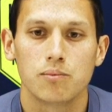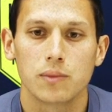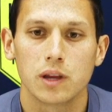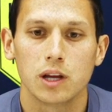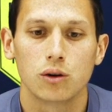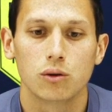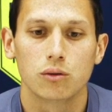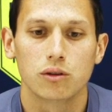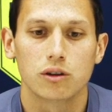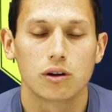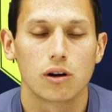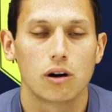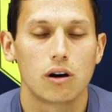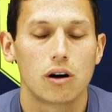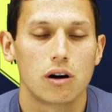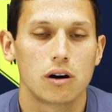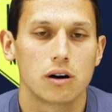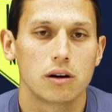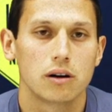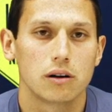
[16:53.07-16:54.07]
you know, there
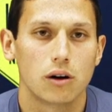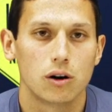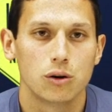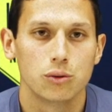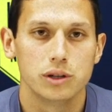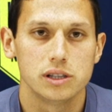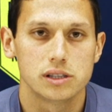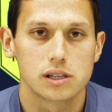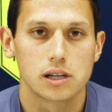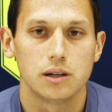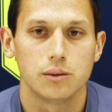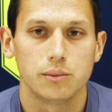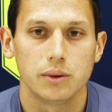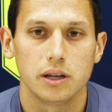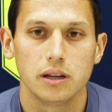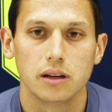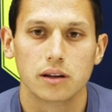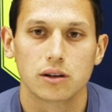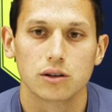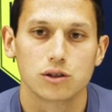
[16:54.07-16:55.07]
are always going to
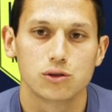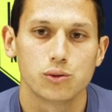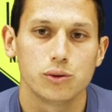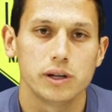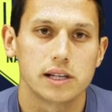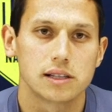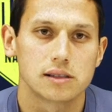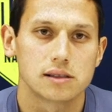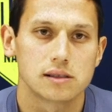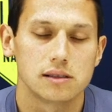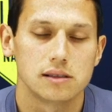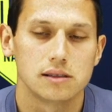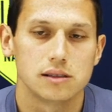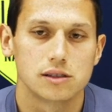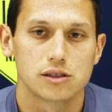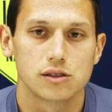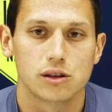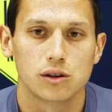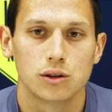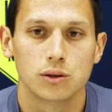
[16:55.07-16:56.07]
be little tweaks, and
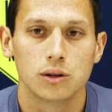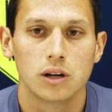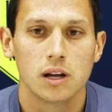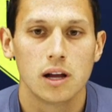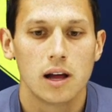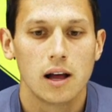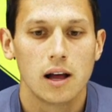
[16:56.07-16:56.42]
so